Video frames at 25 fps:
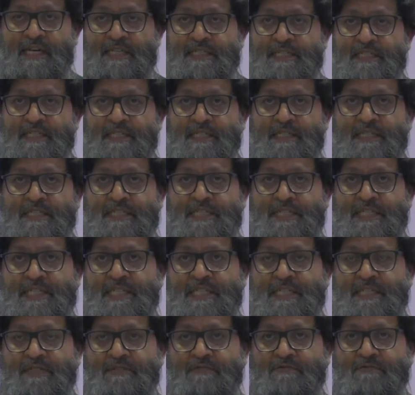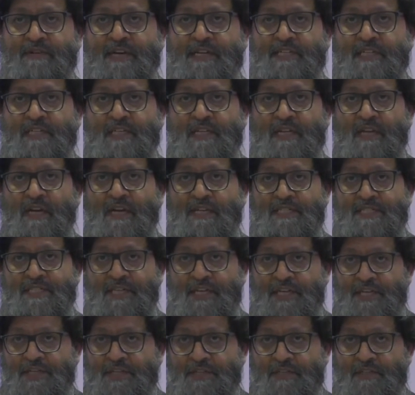as a
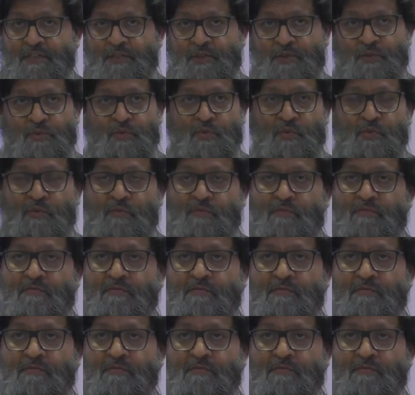de-radicalization tool.